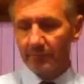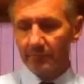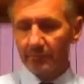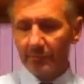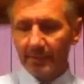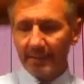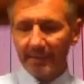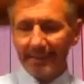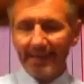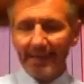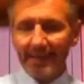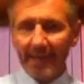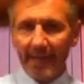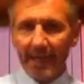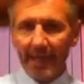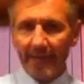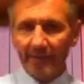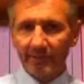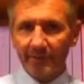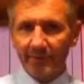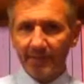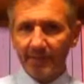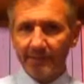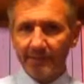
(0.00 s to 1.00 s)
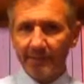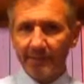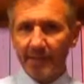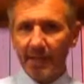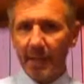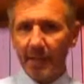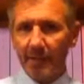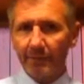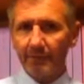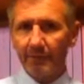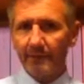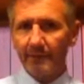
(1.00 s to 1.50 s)
being evidence
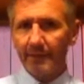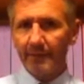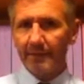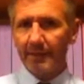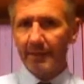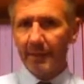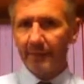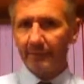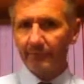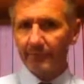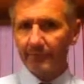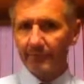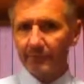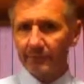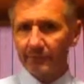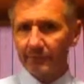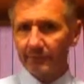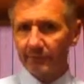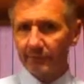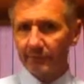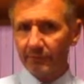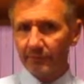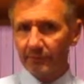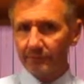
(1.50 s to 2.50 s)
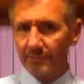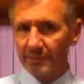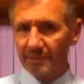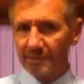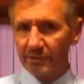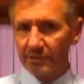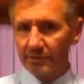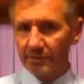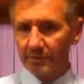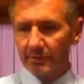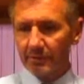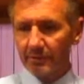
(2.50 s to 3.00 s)
other than evidence of
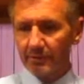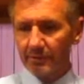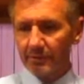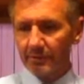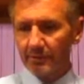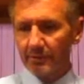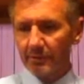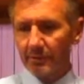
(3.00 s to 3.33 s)
admission,